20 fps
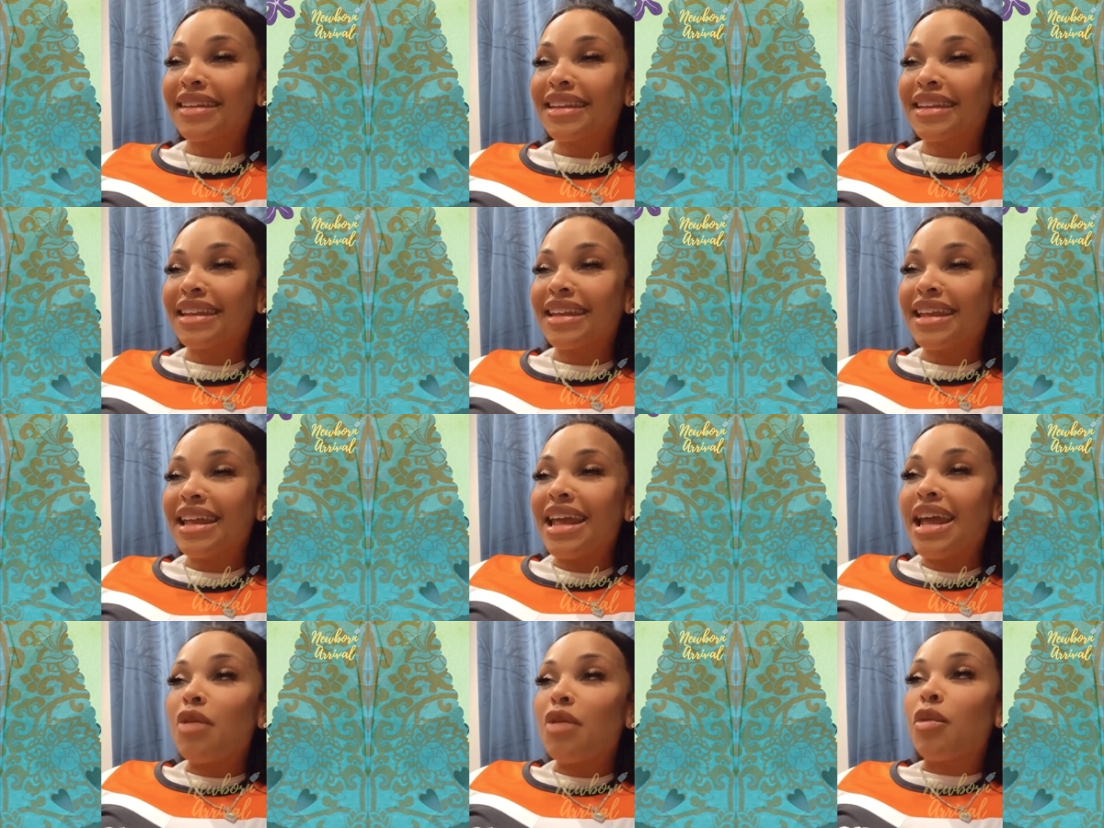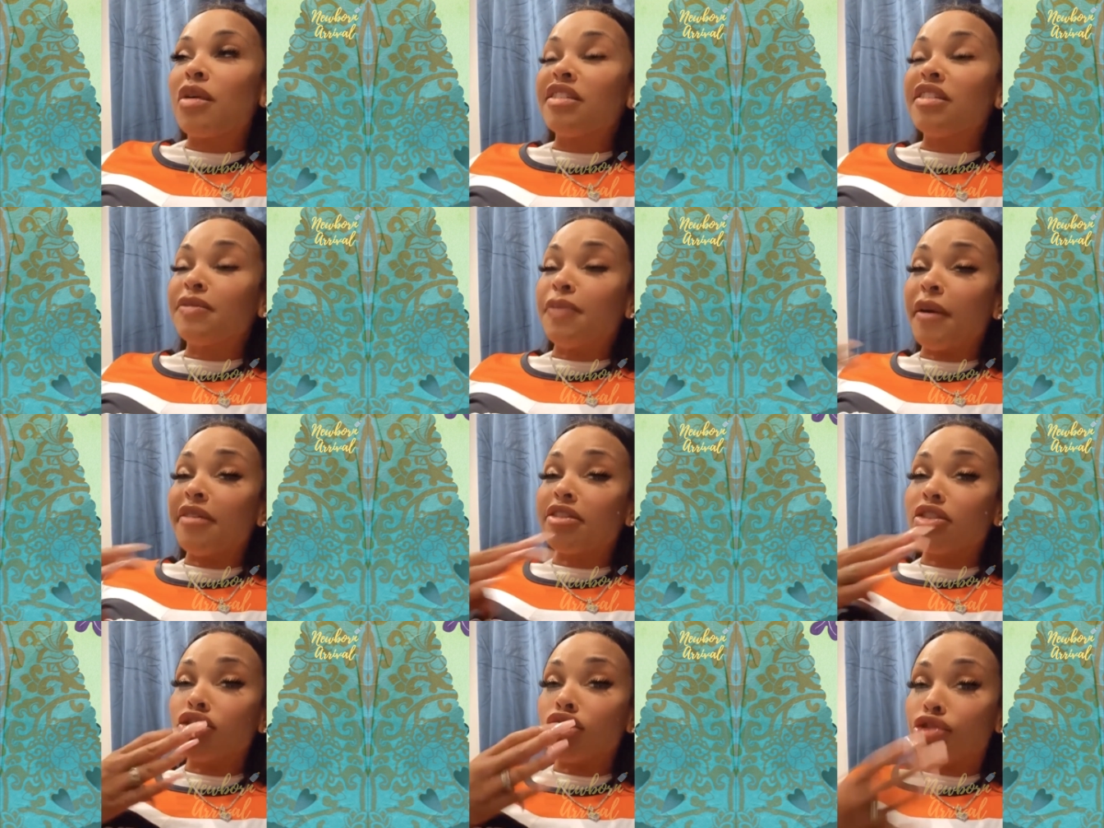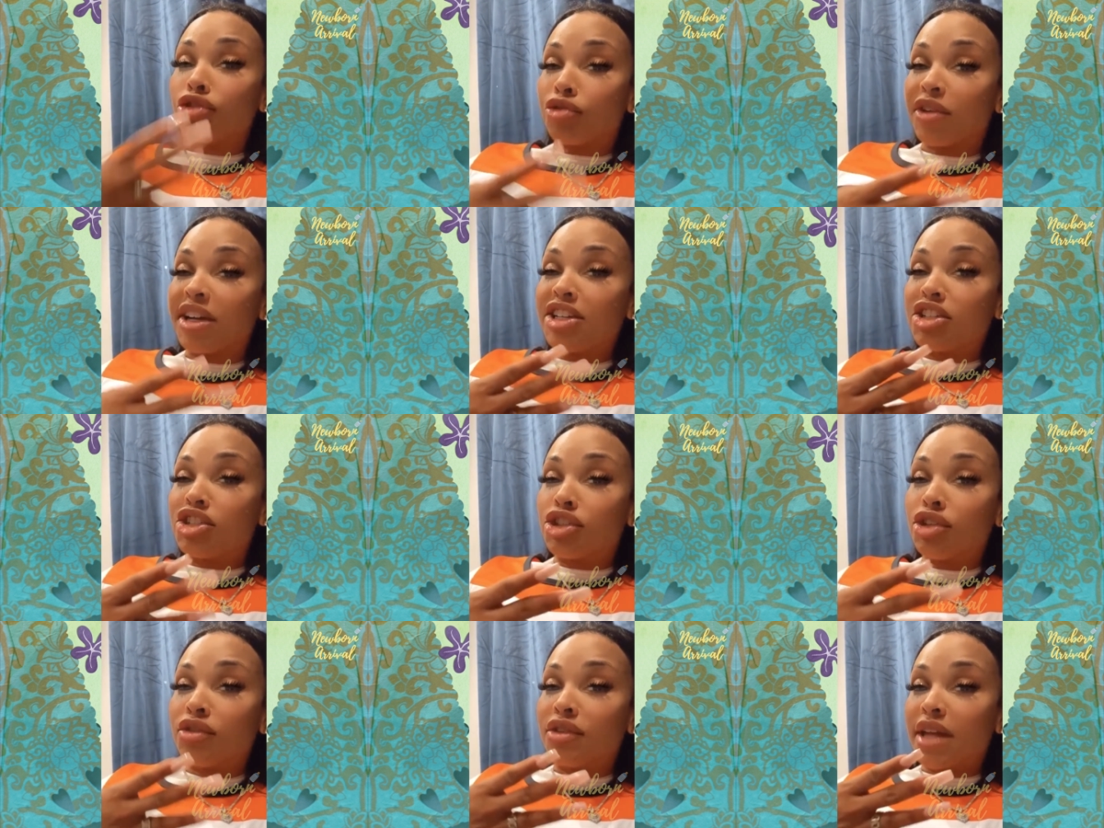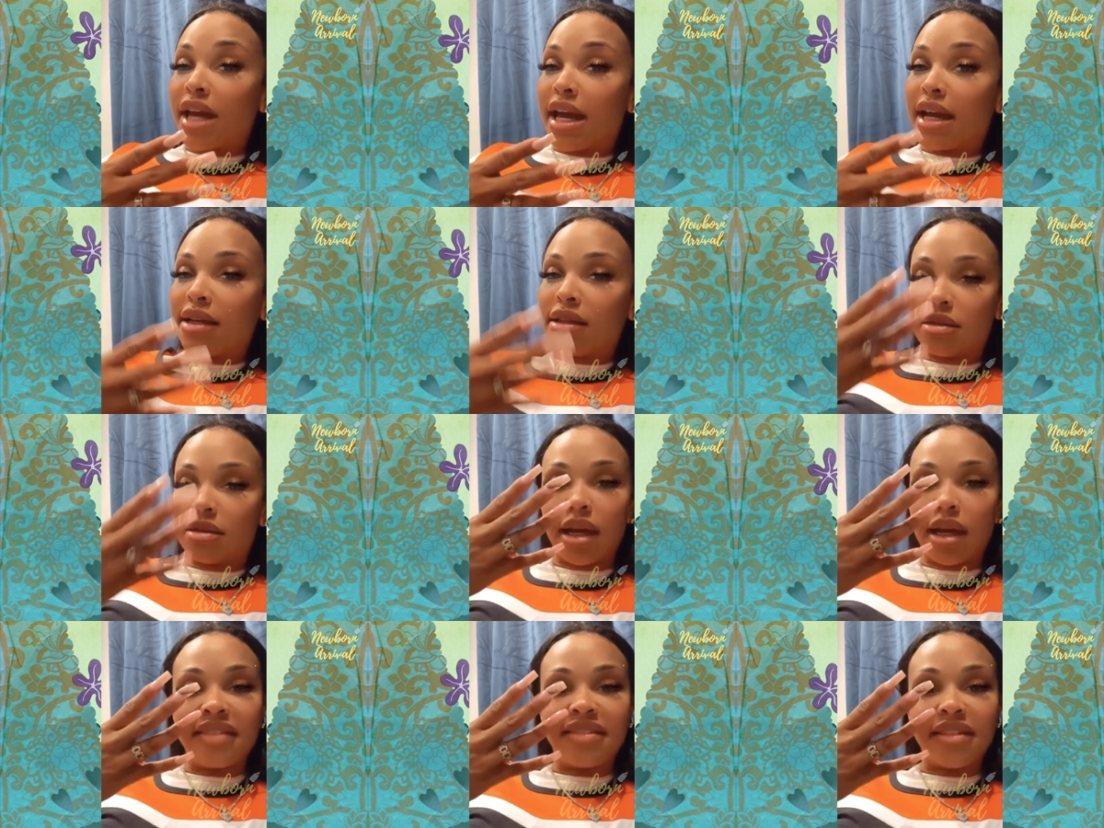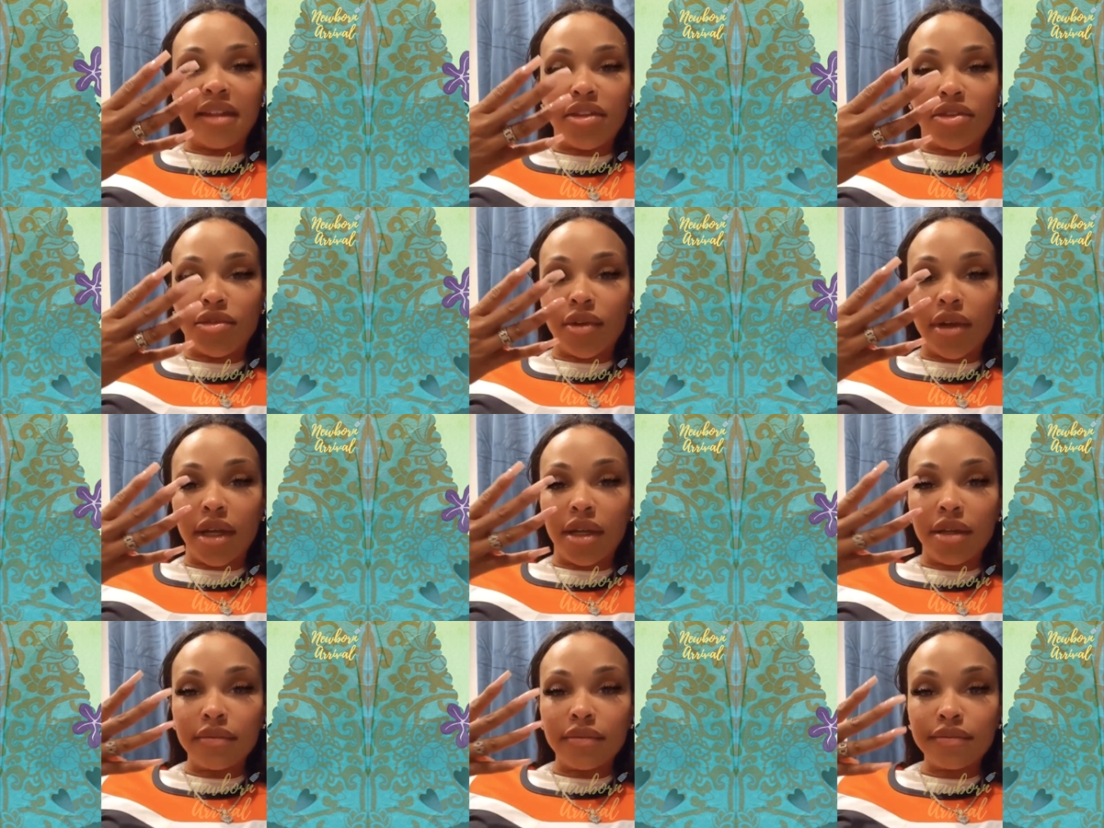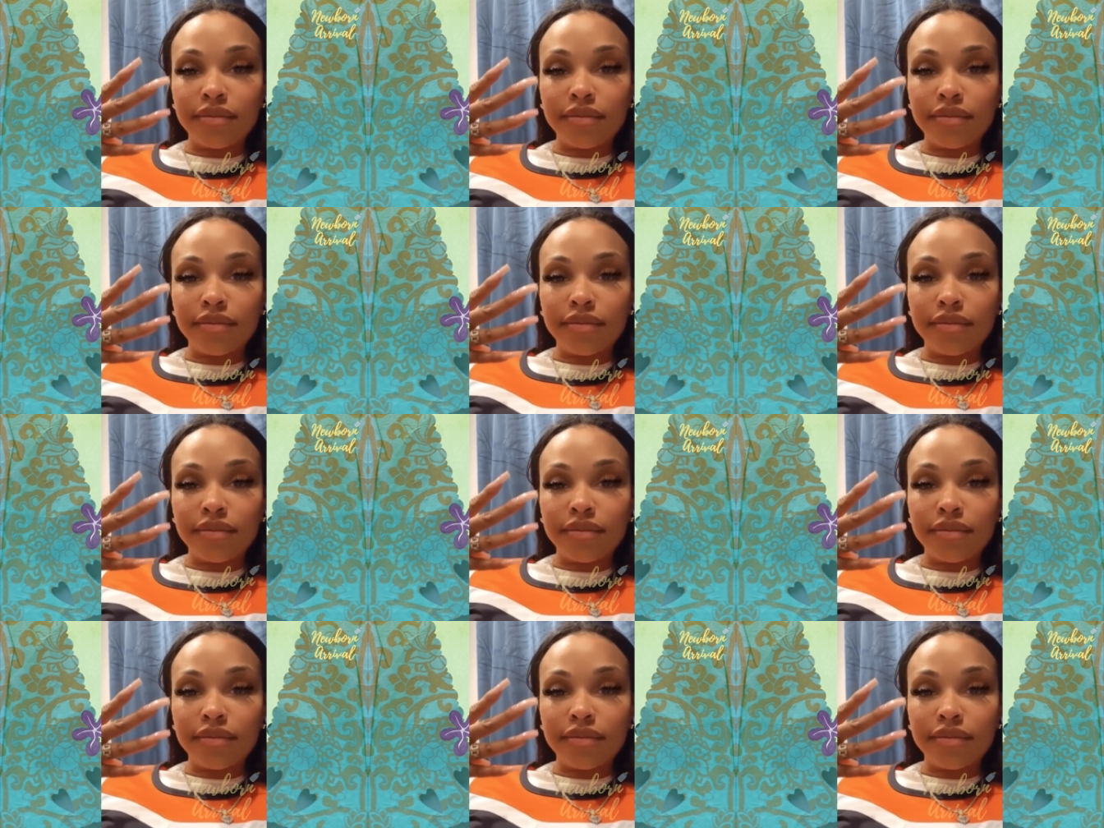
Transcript: we're supposed to do three shoot day. I said three.